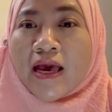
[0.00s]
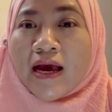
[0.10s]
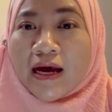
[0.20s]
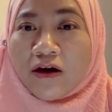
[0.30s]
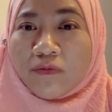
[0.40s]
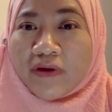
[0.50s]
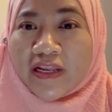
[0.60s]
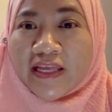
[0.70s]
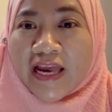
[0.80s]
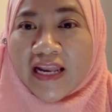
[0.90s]
How
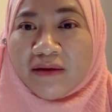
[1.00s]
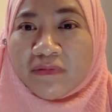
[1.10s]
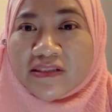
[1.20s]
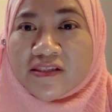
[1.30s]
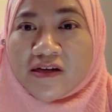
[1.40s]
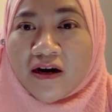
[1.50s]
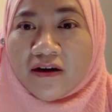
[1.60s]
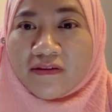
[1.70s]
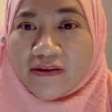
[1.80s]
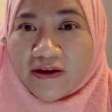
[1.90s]
many elements are
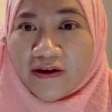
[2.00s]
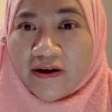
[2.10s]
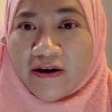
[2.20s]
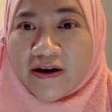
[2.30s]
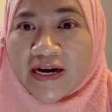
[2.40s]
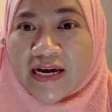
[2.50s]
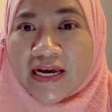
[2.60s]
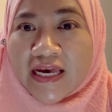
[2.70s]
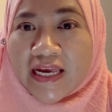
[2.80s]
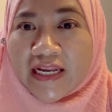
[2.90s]
there
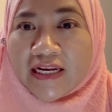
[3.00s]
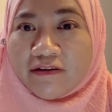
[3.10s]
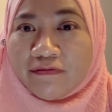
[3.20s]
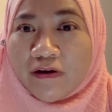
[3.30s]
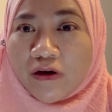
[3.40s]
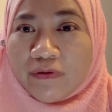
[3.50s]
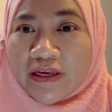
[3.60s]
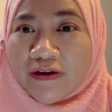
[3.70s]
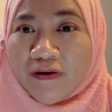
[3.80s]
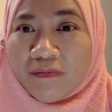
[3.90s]
in the following
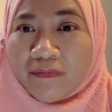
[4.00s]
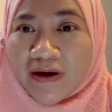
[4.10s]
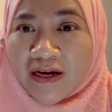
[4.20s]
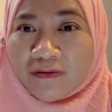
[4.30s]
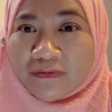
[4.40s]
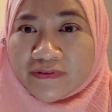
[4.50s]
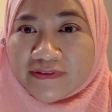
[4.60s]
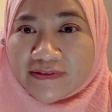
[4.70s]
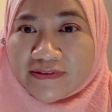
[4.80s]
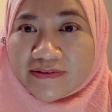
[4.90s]

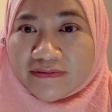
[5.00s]
compounds?